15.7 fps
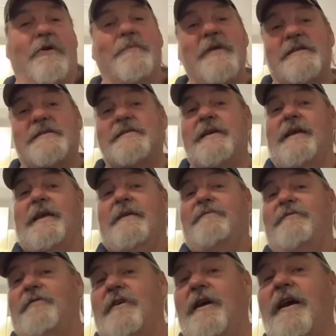me a ticket
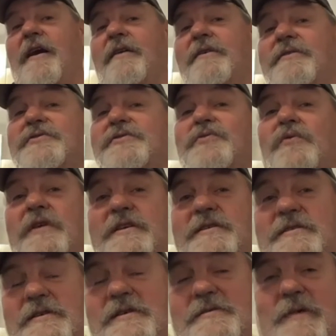for 126